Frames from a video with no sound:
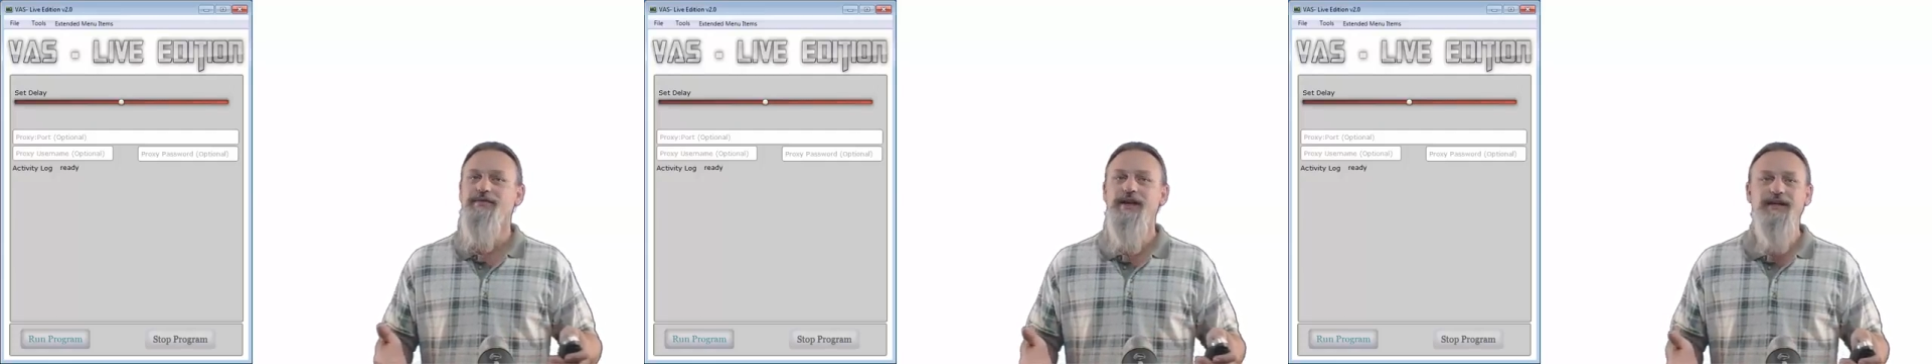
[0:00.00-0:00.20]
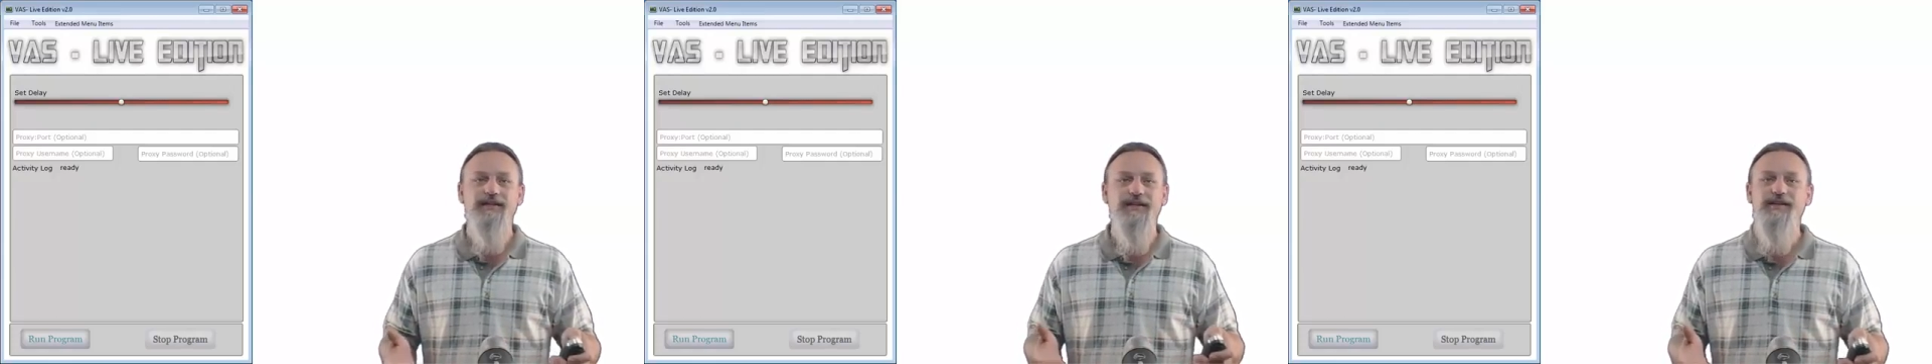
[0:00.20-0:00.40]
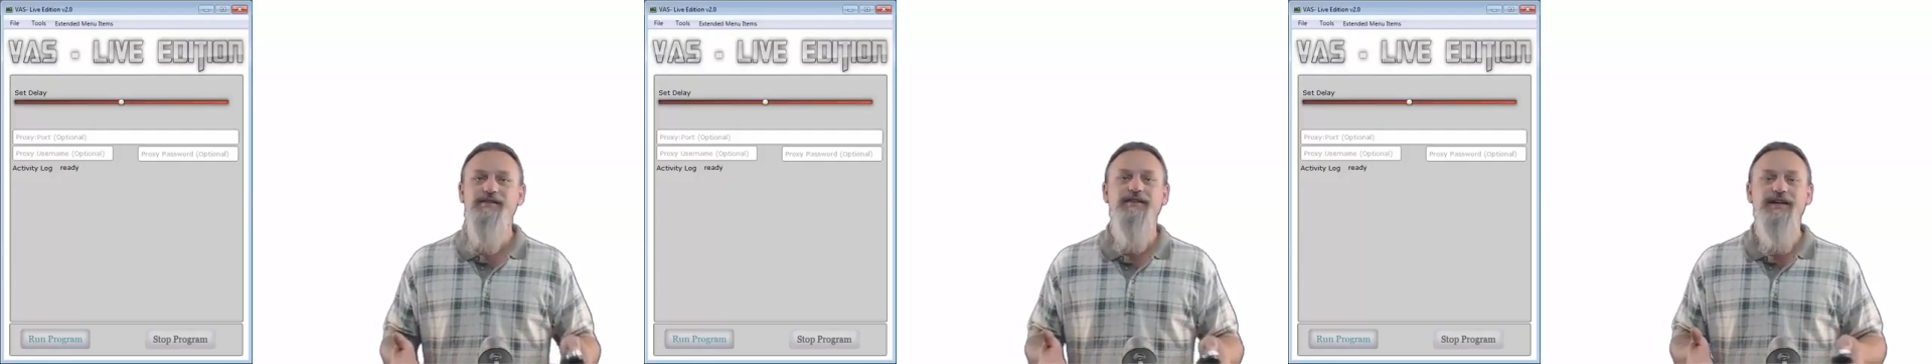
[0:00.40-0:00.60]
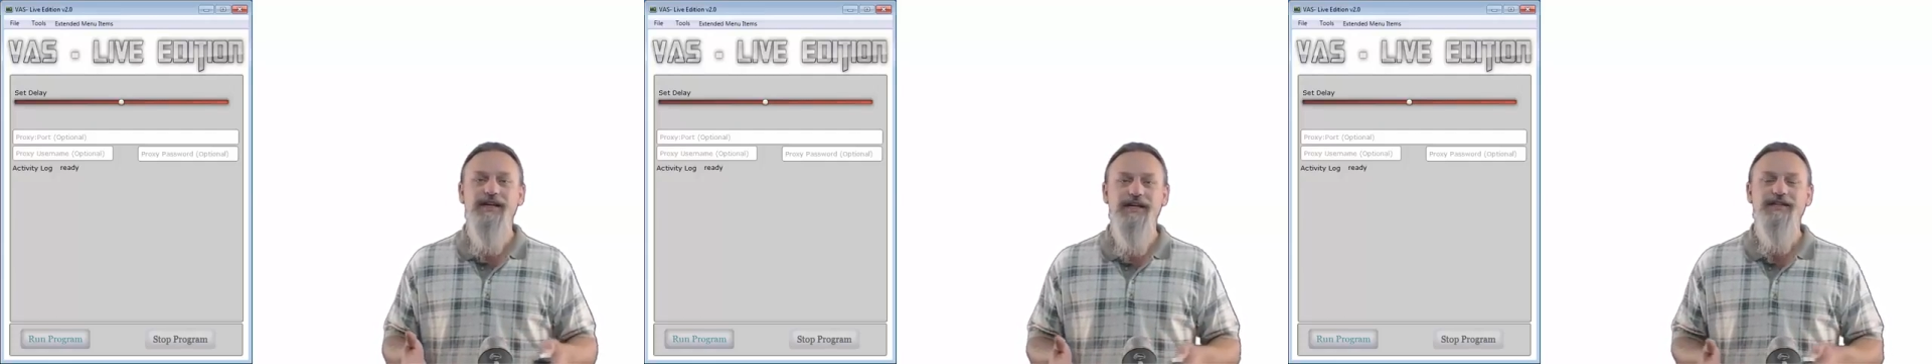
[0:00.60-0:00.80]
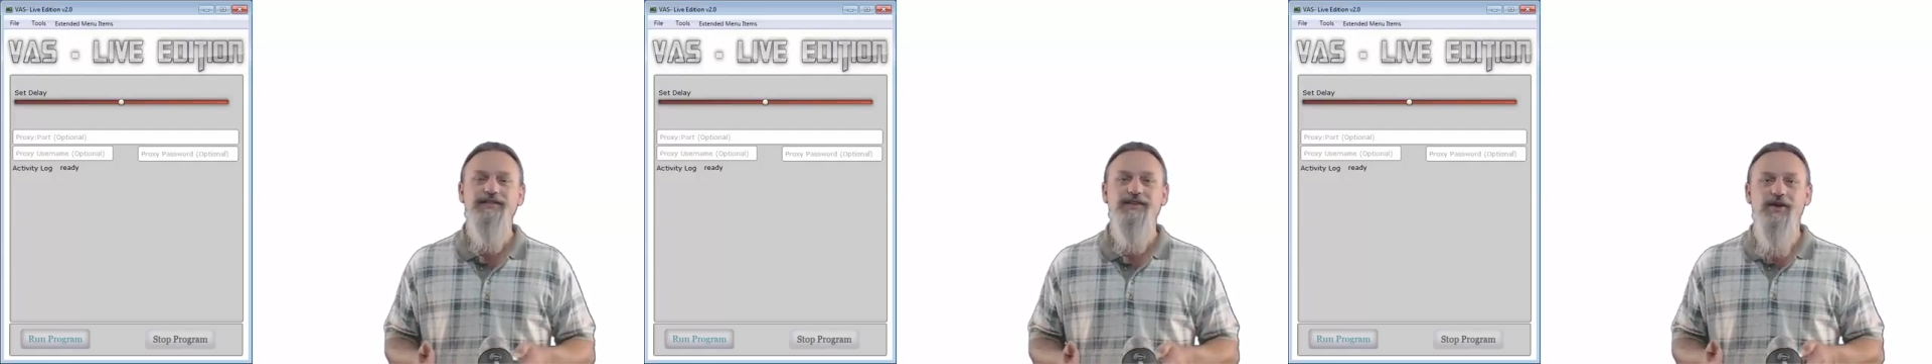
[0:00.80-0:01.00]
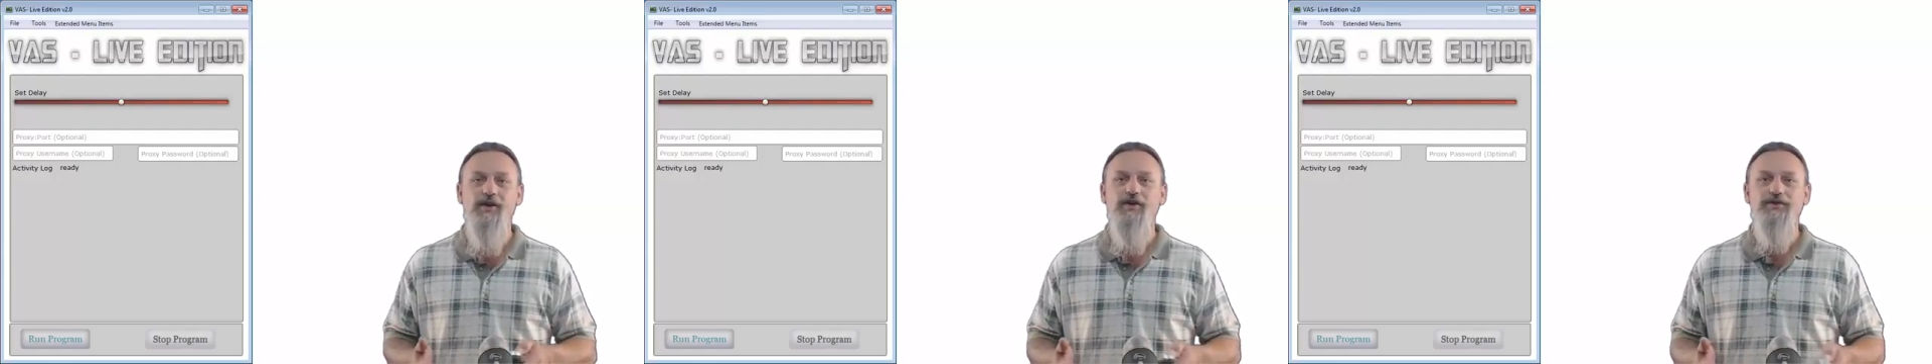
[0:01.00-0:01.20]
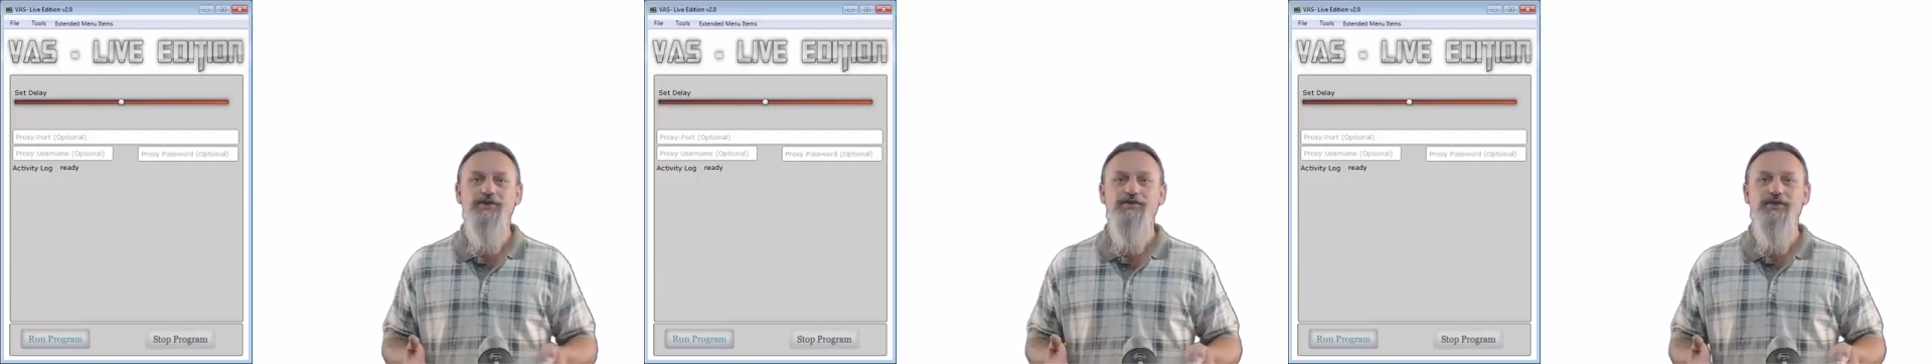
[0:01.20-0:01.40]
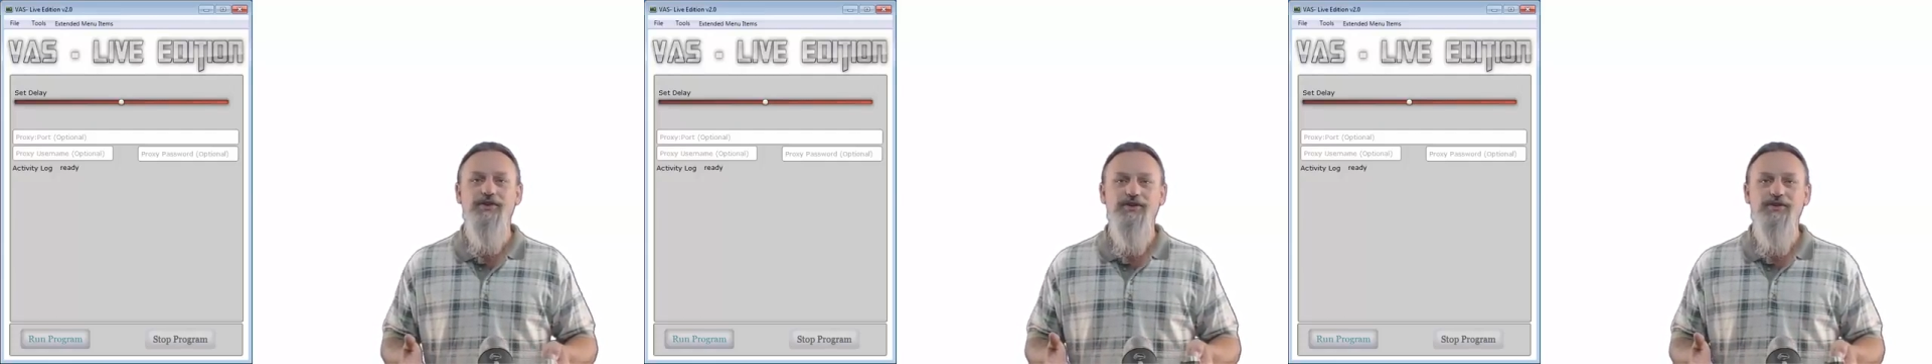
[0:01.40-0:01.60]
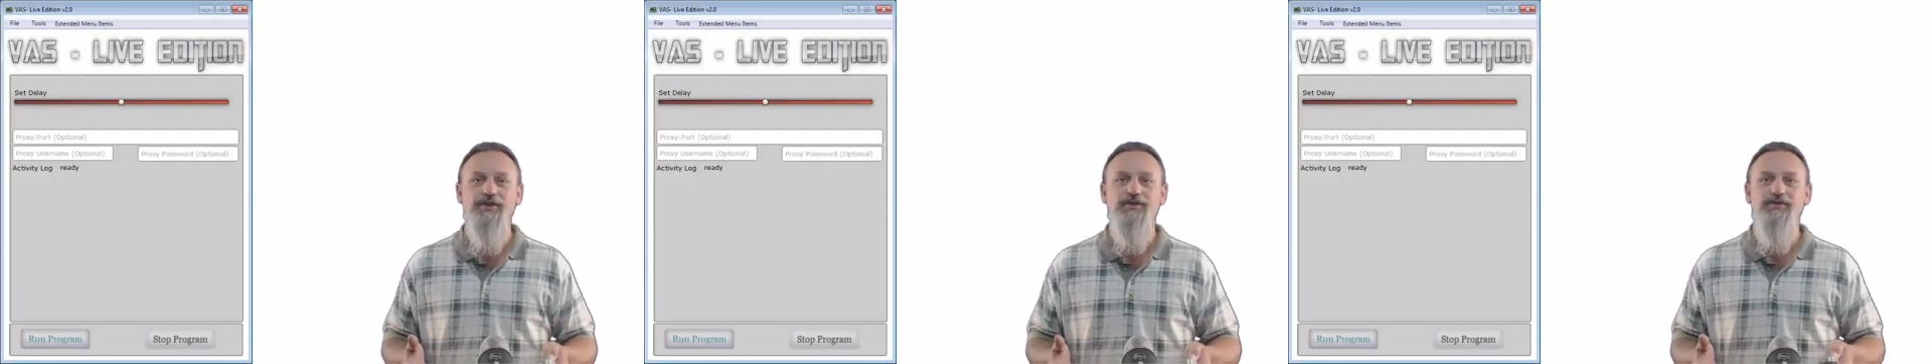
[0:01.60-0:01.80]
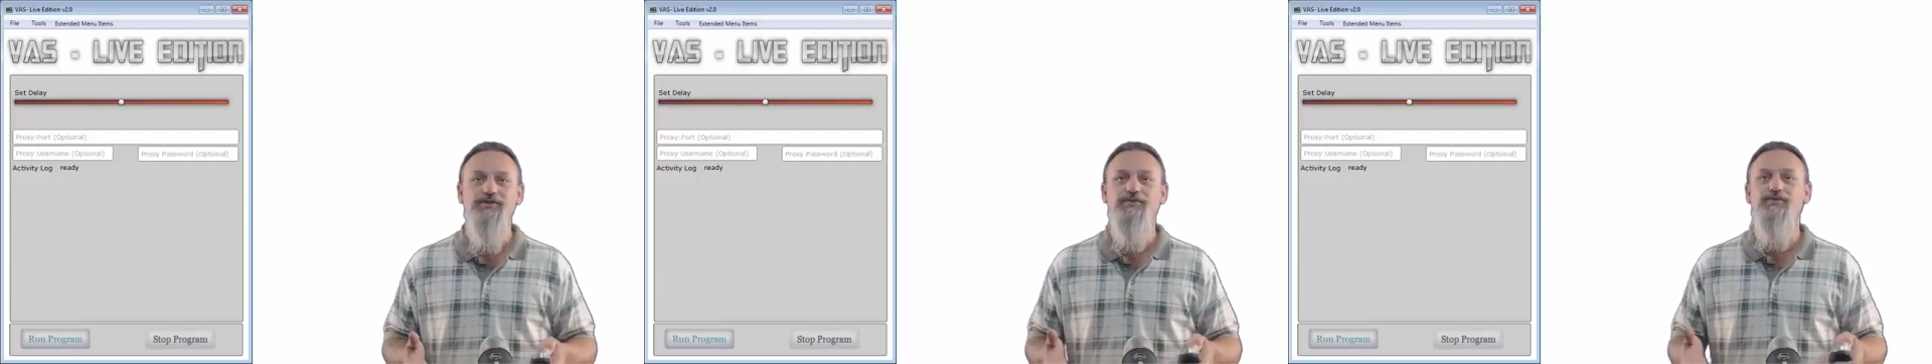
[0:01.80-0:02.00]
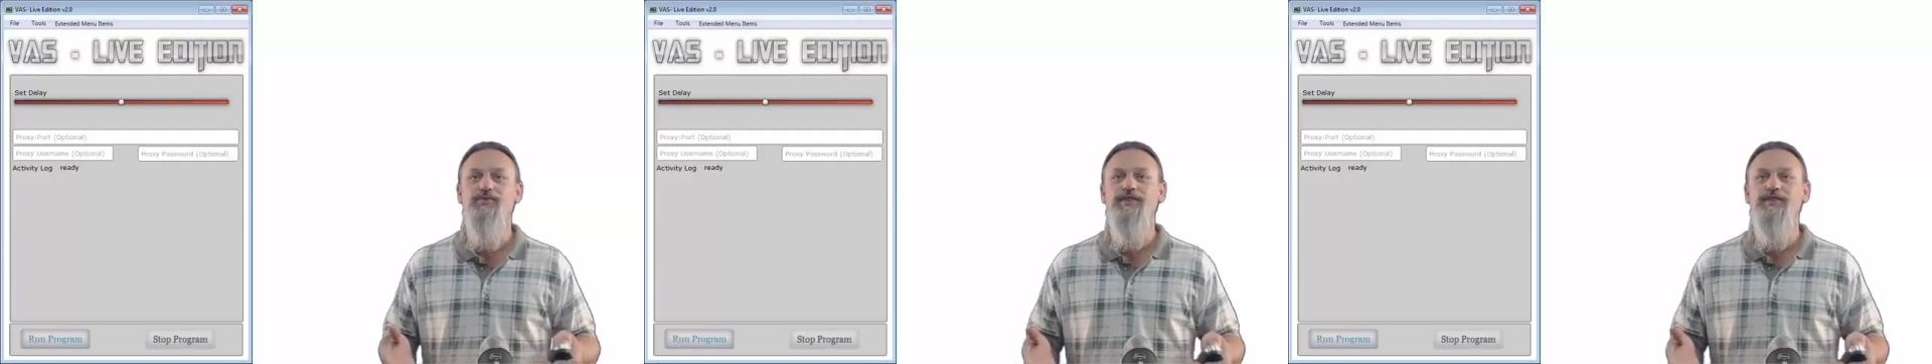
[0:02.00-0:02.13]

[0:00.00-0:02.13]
that clearly isn't all you could do